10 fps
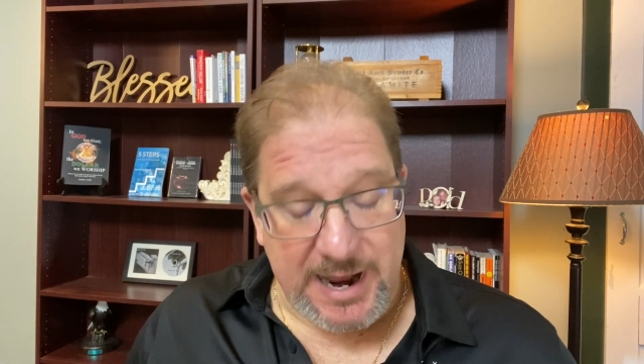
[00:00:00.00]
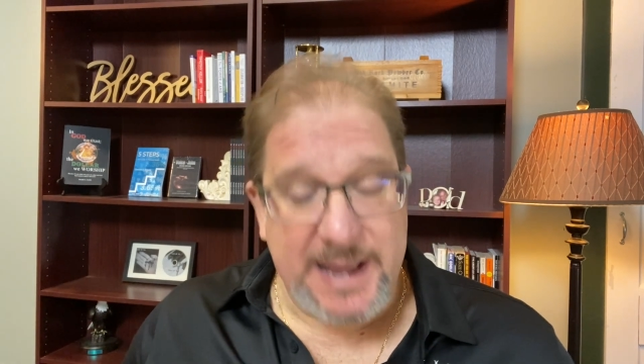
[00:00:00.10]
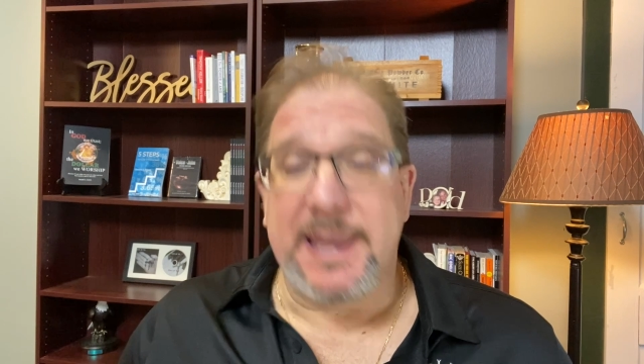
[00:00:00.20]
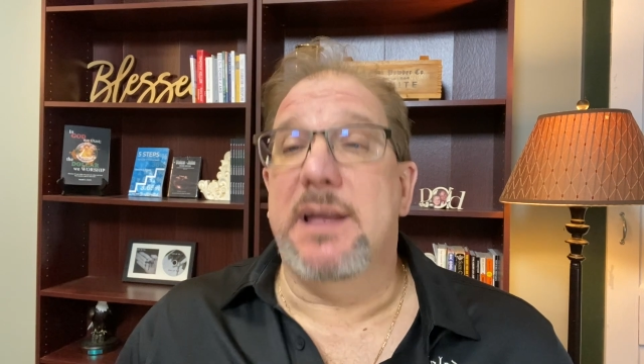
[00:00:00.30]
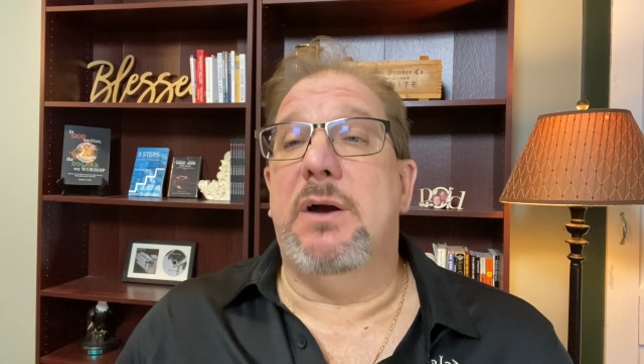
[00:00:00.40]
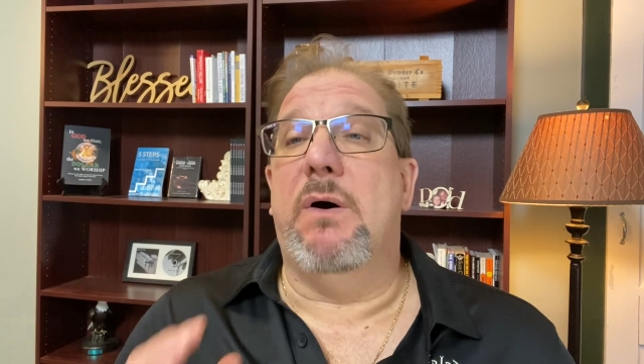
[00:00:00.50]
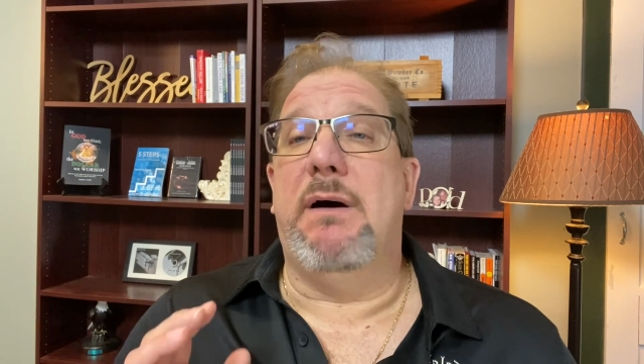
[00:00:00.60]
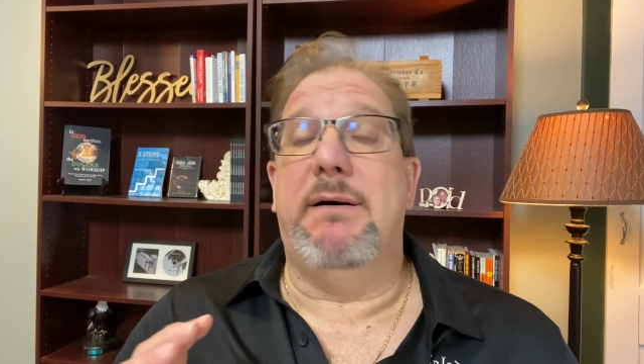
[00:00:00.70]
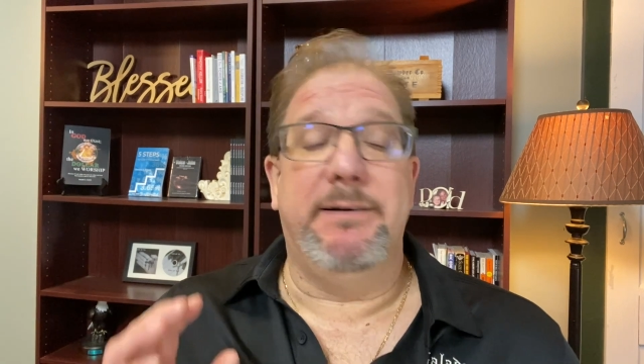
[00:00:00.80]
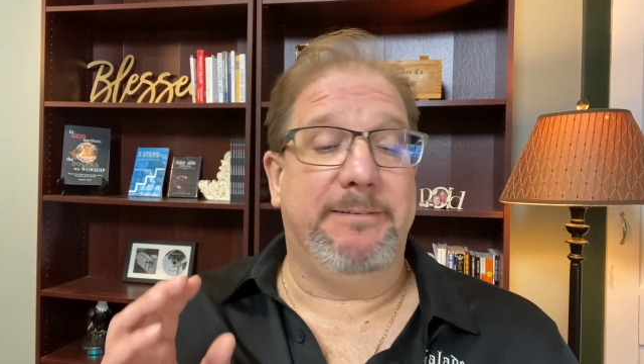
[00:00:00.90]
I can go
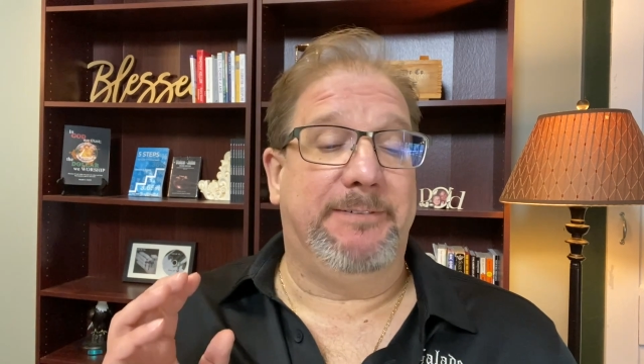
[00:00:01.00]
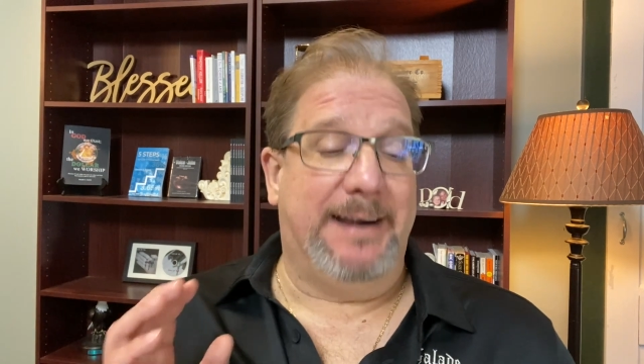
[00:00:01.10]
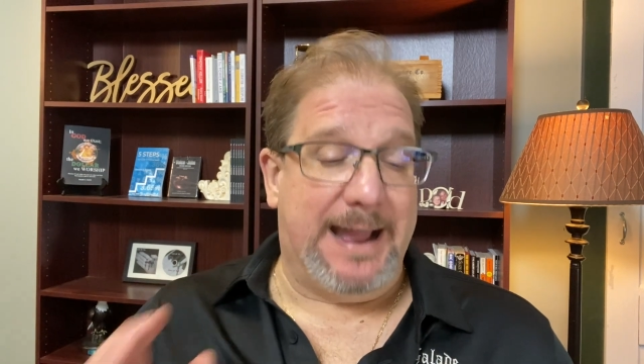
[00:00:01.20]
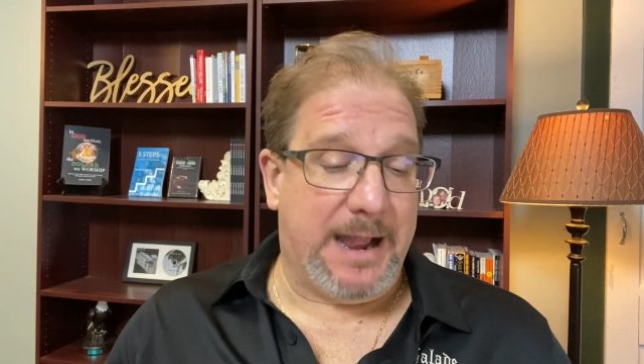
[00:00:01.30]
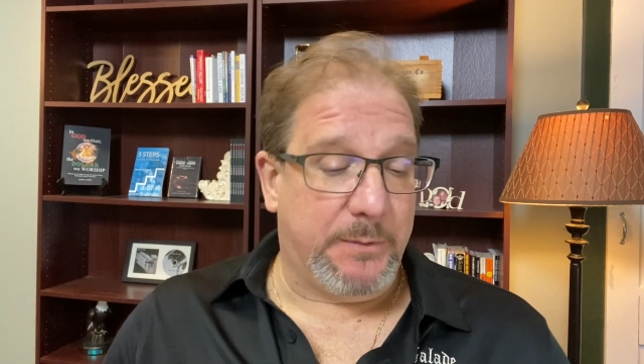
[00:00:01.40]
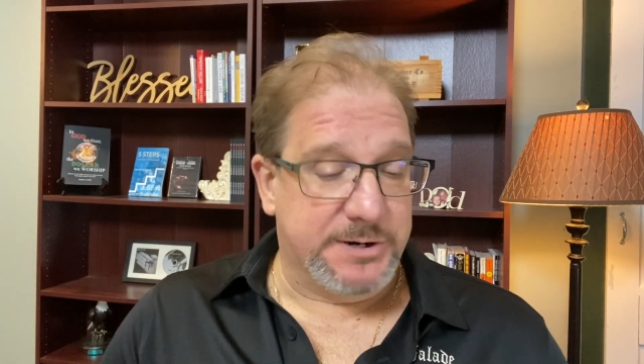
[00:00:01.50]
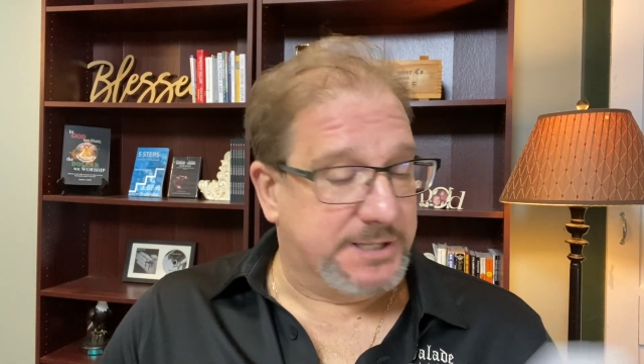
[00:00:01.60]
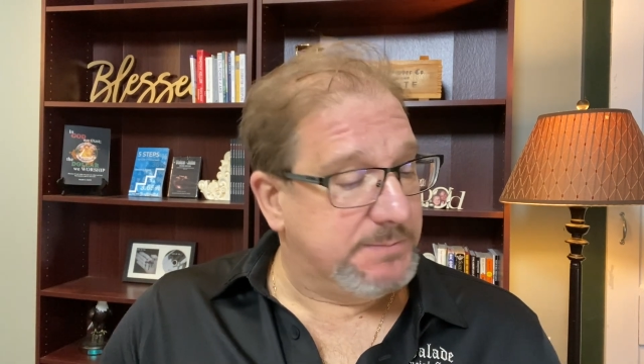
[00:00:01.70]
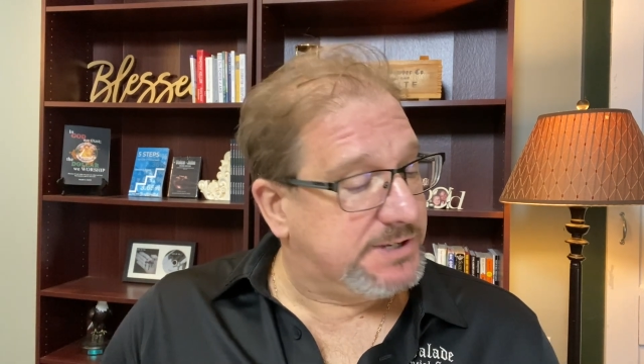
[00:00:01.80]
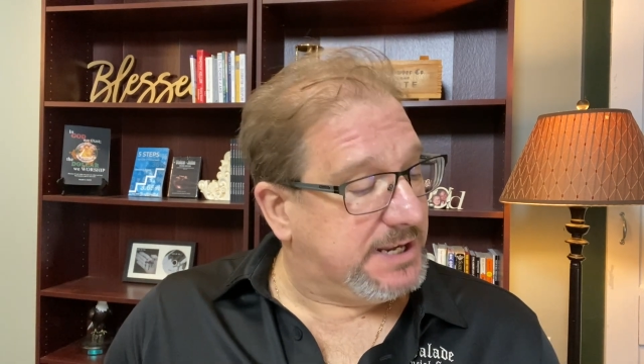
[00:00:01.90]
on for
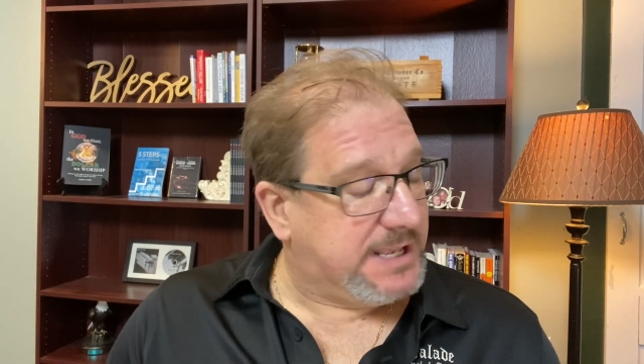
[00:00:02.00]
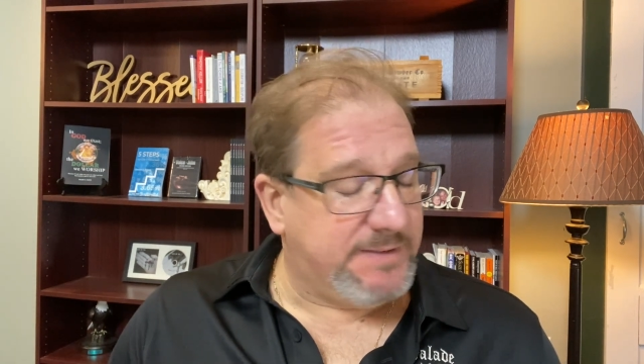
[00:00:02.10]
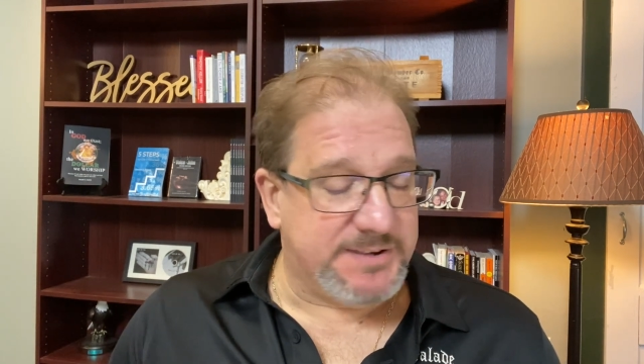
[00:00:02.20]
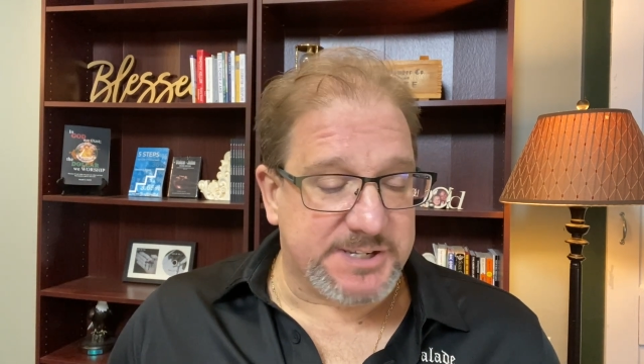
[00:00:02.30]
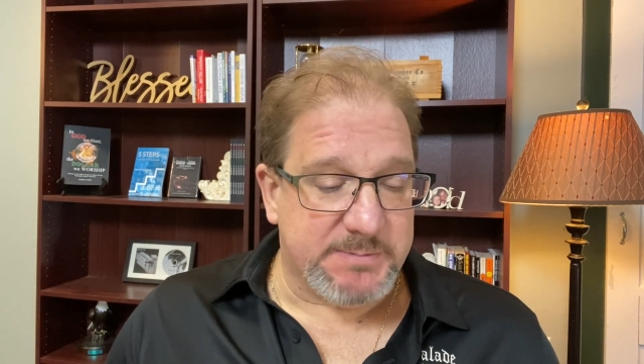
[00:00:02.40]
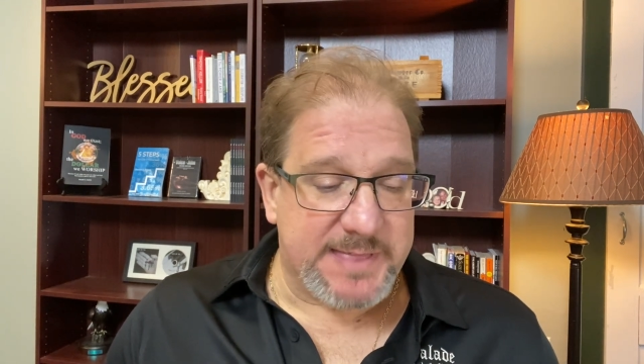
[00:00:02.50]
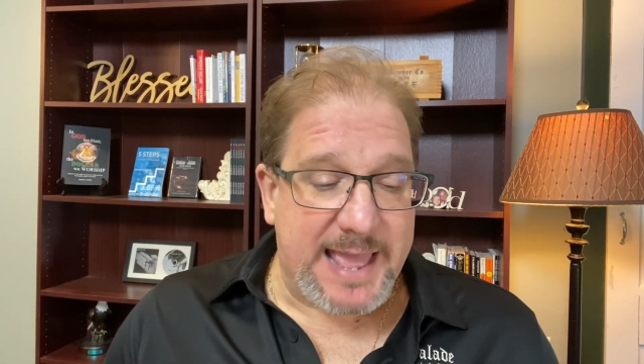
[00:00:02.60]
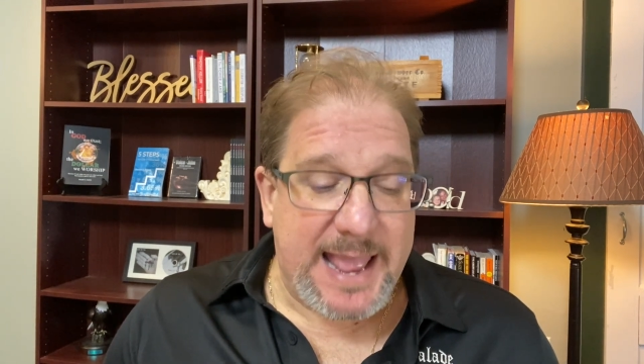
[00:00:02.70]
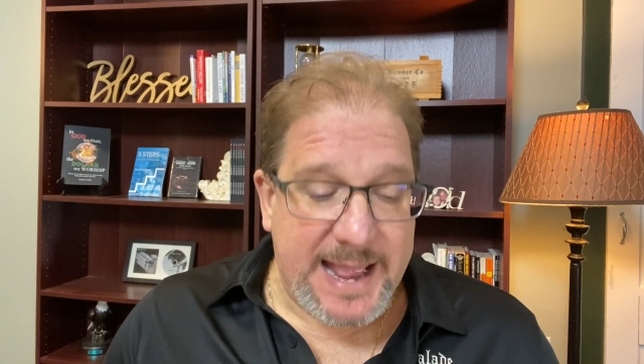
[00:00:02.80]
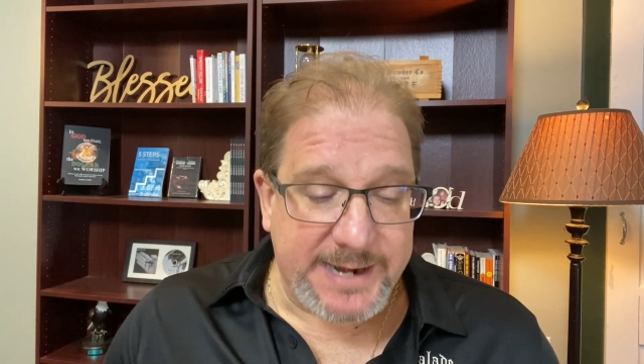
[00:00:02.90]
hours. I'm just going to give you some of the
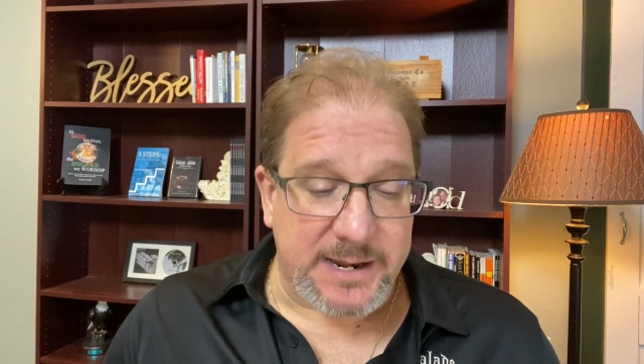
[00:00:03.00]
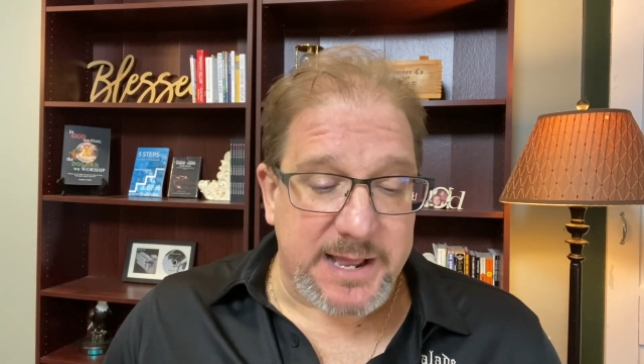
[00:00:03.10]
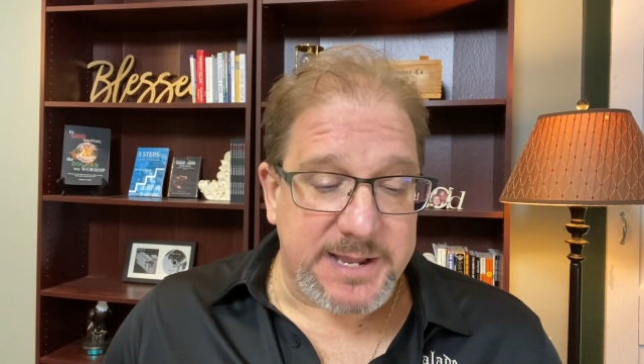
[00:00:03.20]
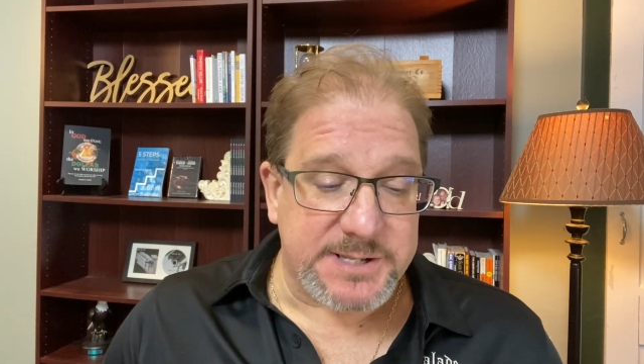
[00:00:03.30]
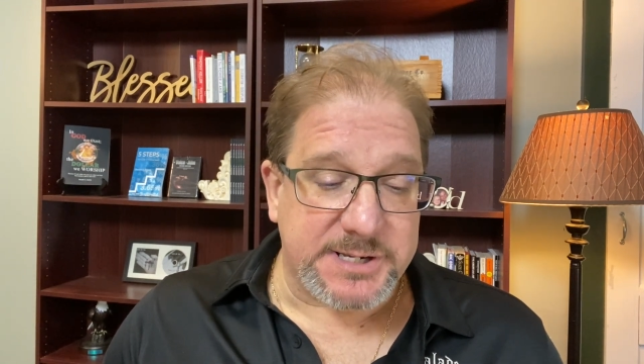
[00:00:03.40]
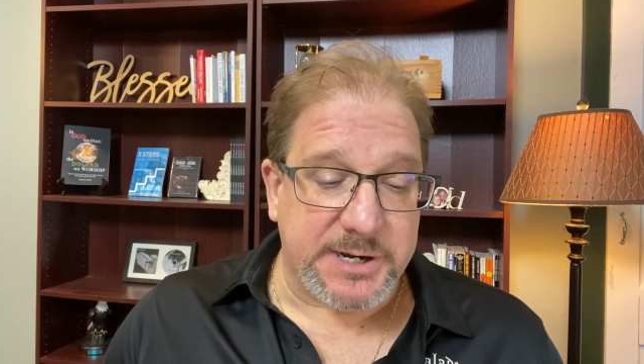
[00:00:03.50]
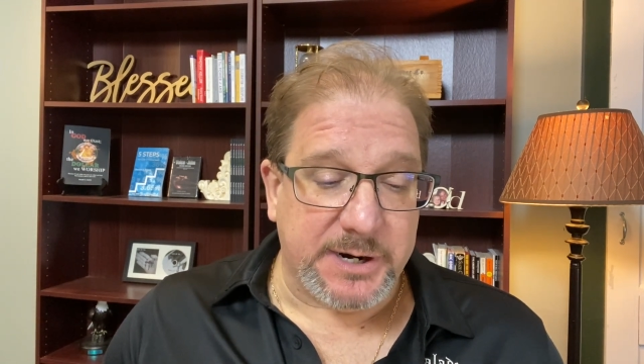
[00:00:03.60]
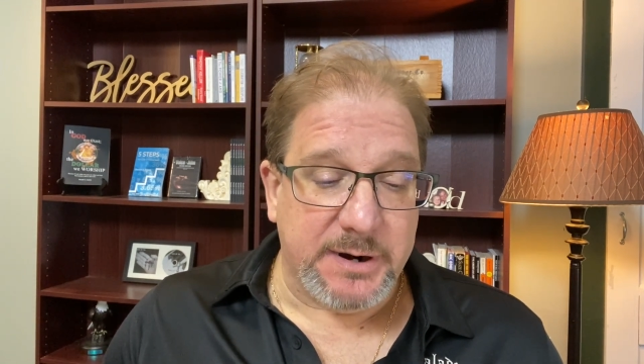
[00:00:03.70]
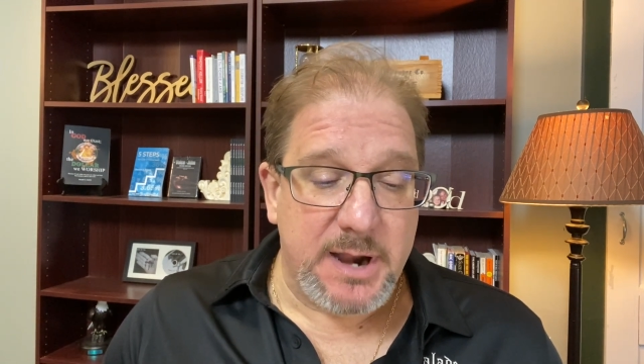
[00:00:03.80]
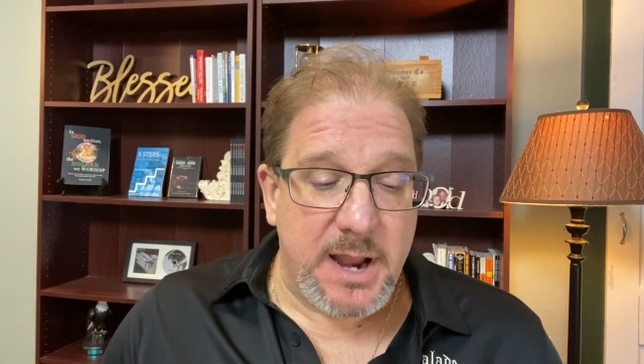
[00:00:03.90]
headlines here.